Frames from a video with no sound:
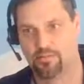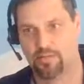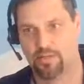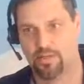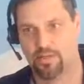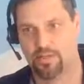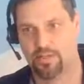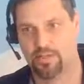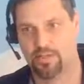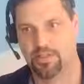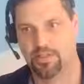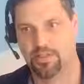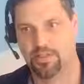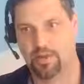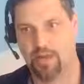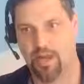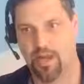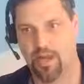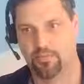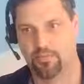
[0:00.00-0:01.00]
All right, that's a
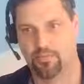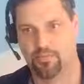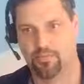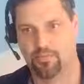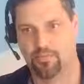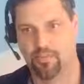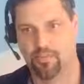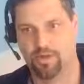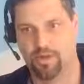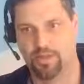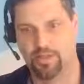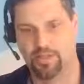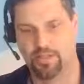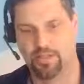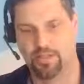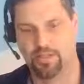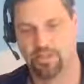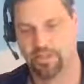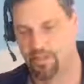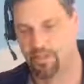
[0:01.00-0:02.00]
popular
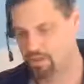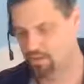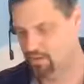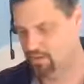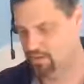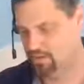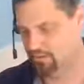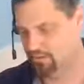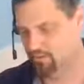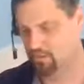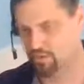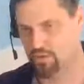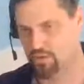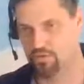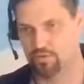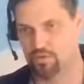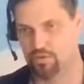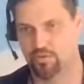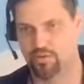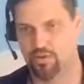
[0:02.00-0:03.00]
one. So of
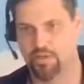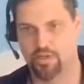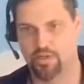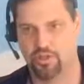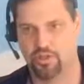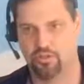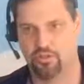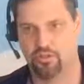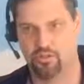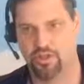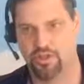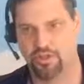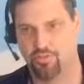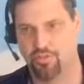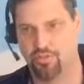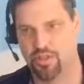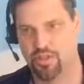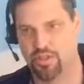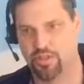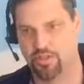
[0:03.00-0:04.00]
course we're doing
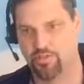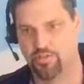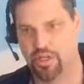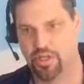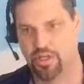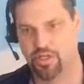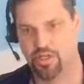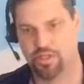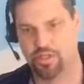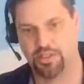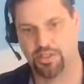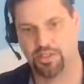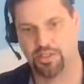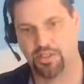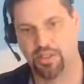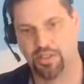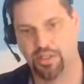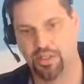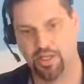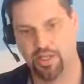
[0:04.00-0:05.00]
100%
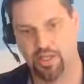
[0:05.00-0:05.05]
participation,